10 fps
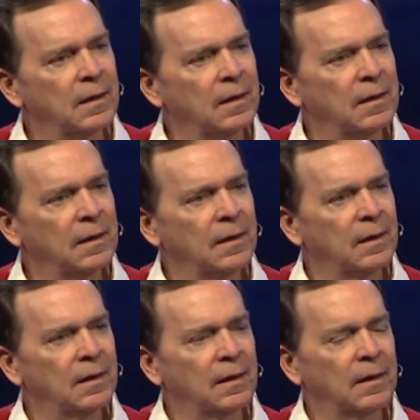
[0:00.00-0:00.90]

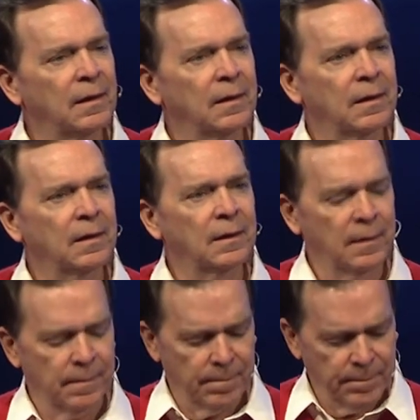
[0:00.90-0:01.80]

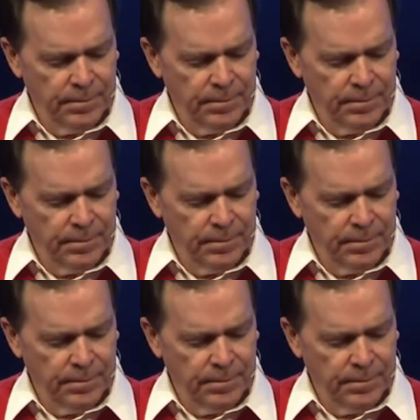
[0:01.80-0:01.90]
(no one is talking)